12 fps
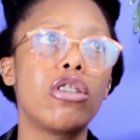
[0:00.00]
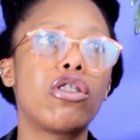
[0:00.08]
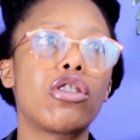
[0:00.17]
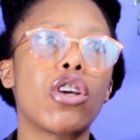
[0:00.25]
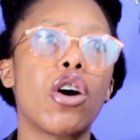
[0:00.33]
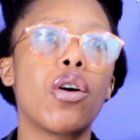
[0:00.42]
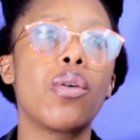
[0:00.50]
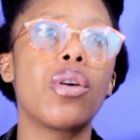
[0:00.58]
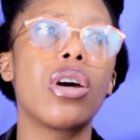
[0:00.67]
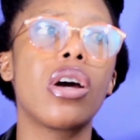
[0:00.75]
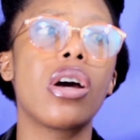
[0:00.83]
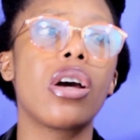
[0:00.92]

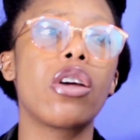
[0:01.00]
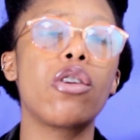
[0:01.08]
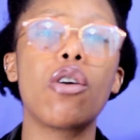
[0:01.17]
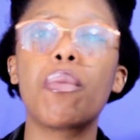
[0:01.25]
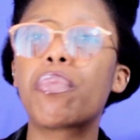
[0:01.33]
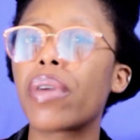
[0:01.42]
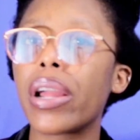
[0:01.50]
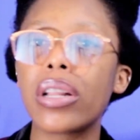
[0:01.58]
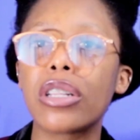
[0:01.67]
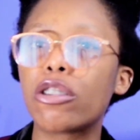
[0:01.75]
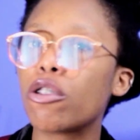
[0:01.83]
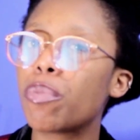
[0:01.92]
So your
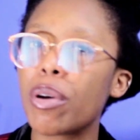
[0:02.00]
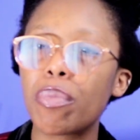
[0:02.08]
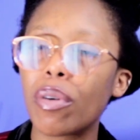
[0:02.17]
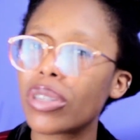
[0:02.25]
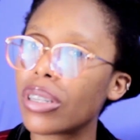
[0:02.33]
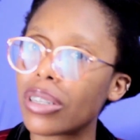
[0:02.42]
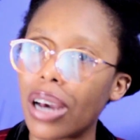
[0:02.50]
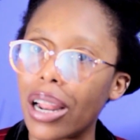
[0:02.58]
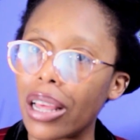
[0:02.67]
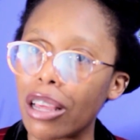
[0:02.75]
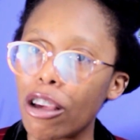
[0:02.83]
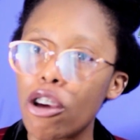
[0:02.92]
brain is super important,
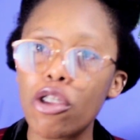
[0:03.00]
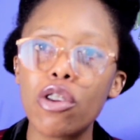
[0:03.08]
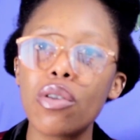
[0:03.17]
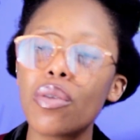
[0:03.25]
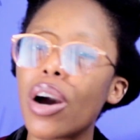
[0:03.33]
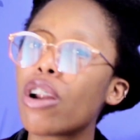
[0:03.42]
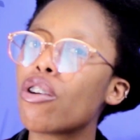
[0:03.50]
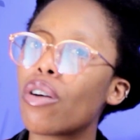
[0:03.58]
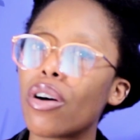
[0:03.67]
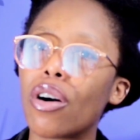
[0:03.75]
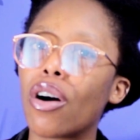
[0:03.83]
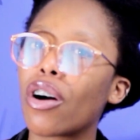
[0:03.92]
darling. You are
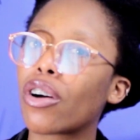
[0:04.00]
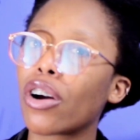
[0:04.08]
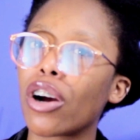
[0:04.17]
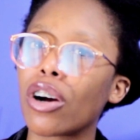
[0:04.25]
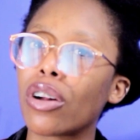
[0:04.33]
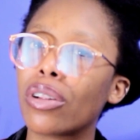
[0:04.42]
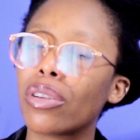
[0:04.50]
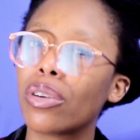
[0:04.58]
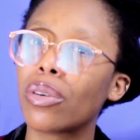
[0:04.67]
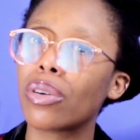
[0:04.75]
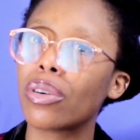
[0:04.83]
not a hot girl